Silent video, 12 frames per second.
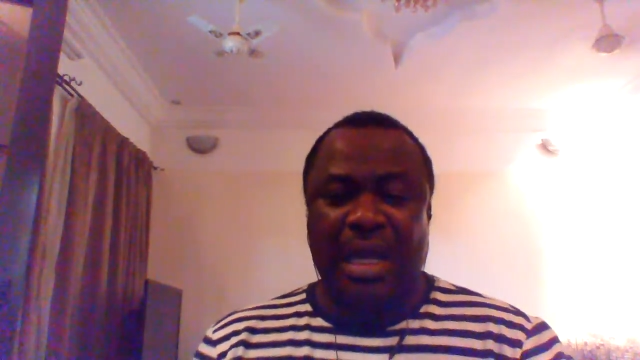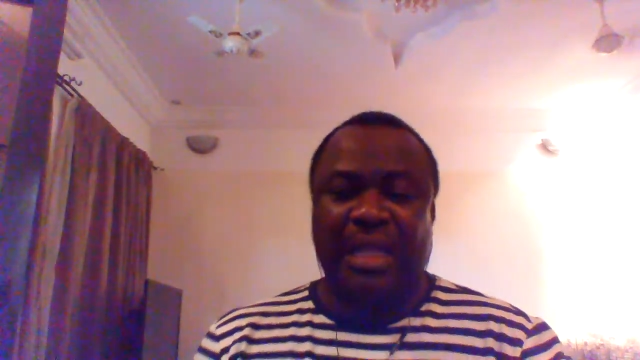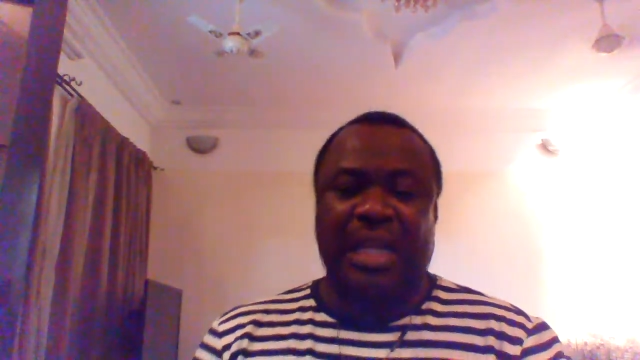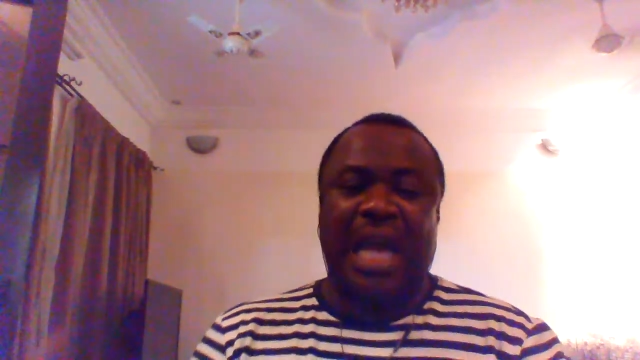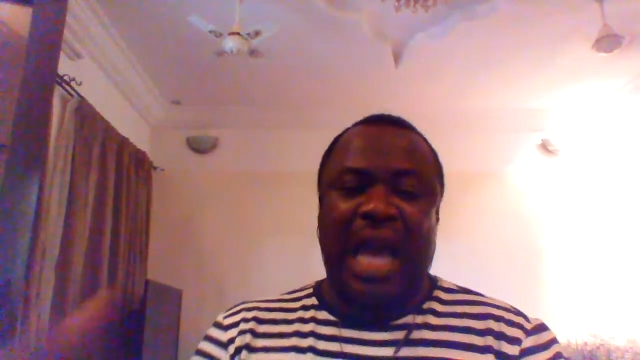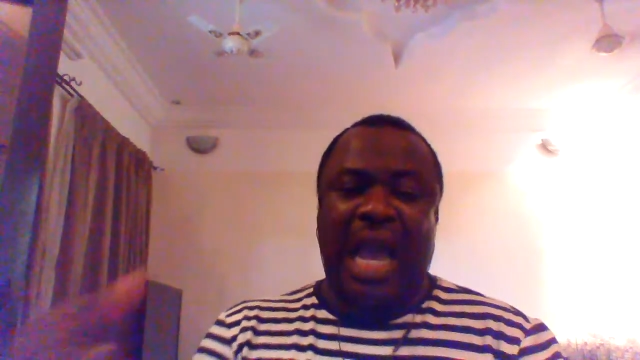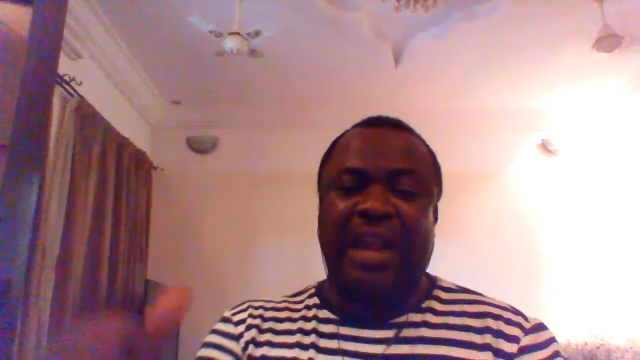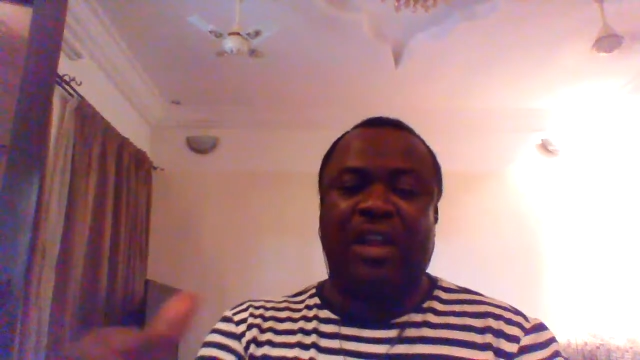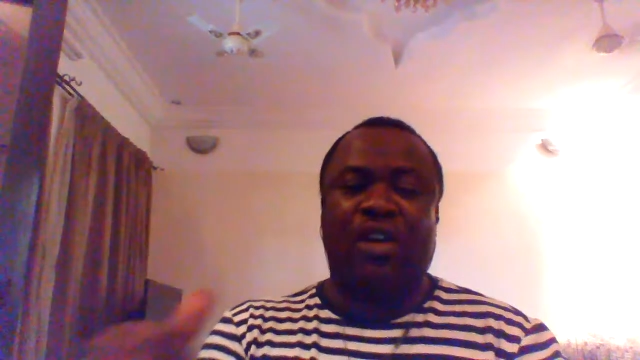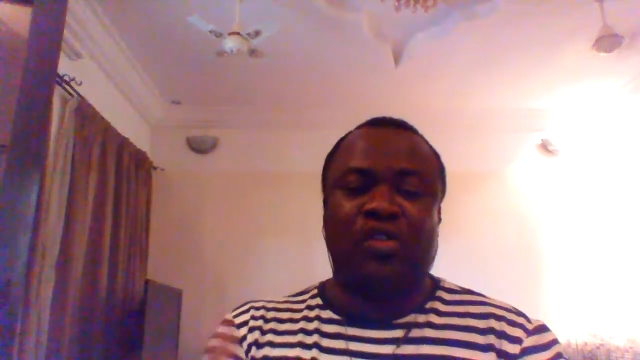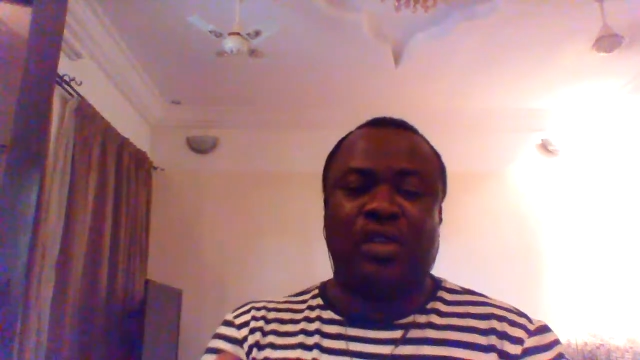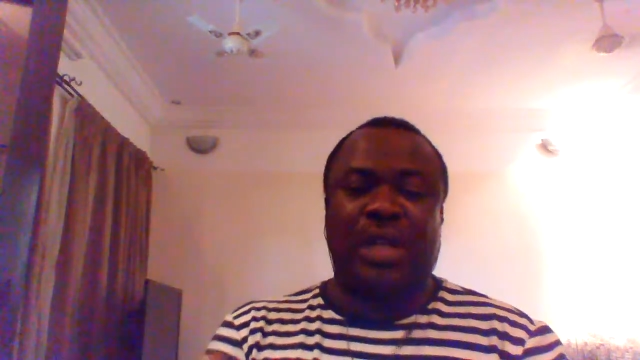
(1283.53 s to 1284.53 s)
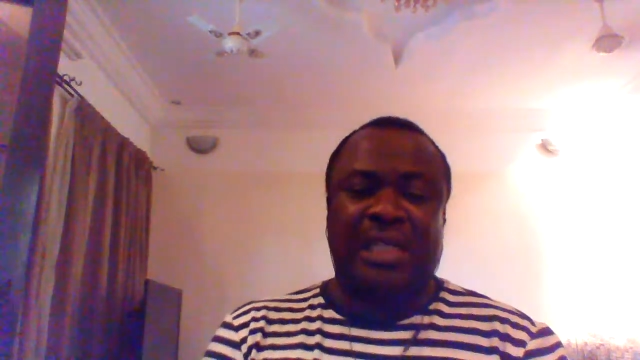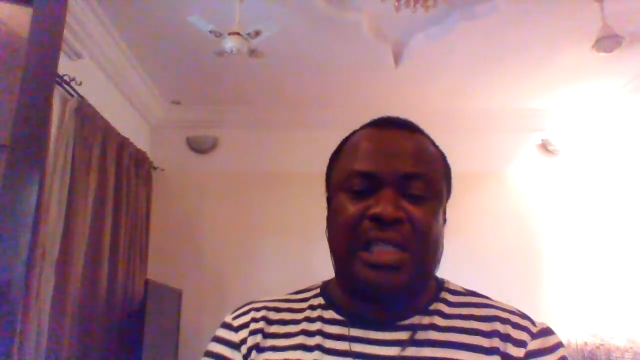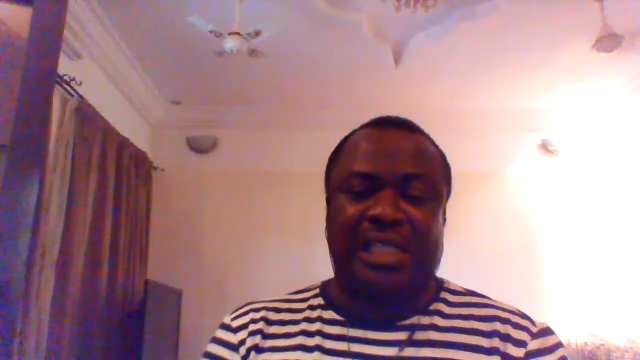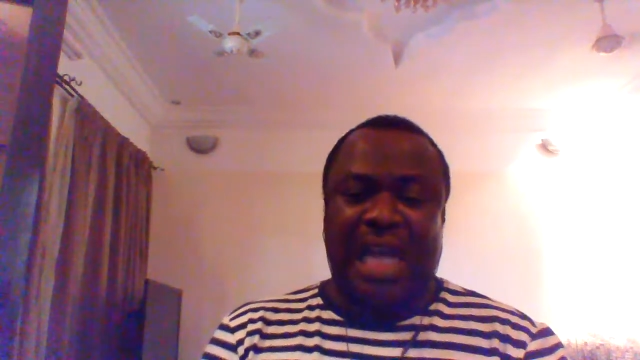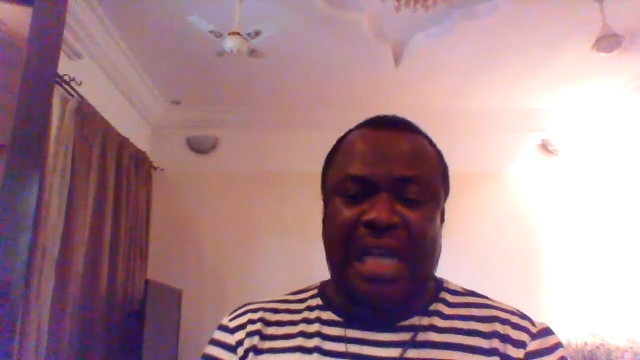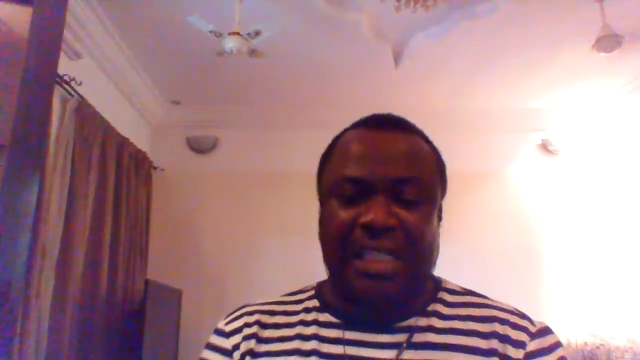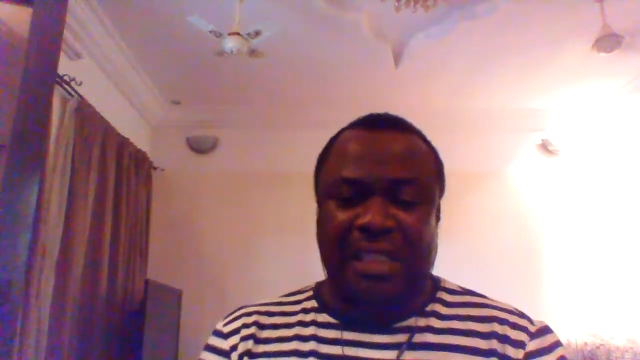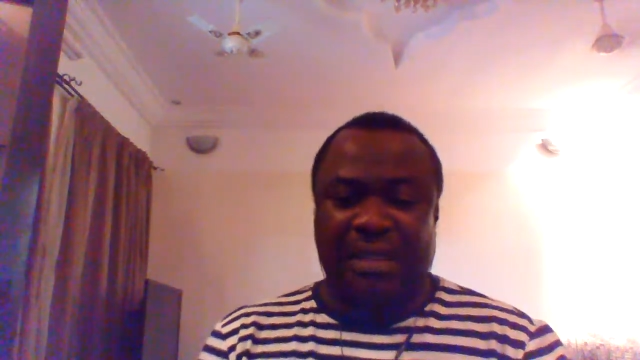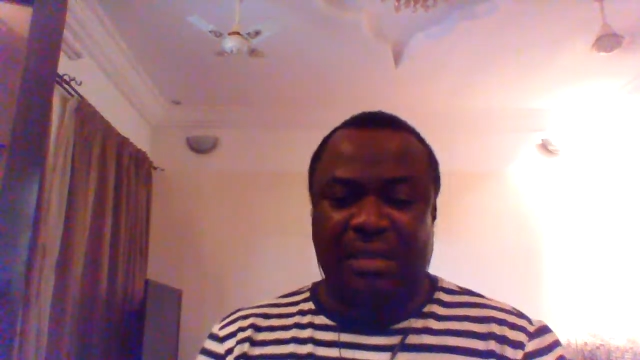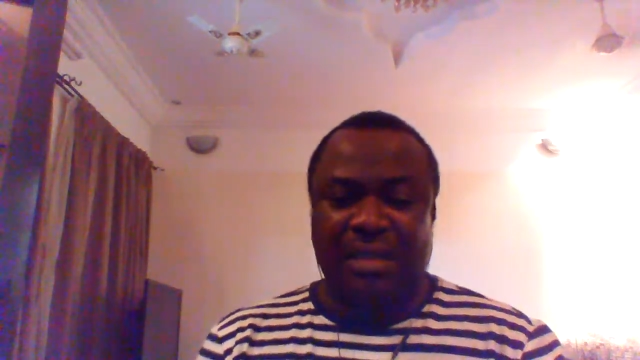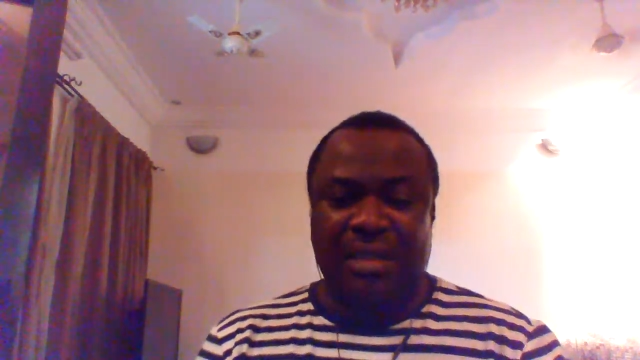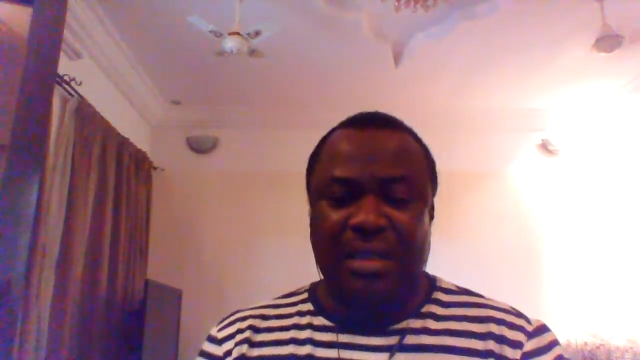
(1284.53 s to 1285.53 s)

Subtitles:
Then the IM also does the charging.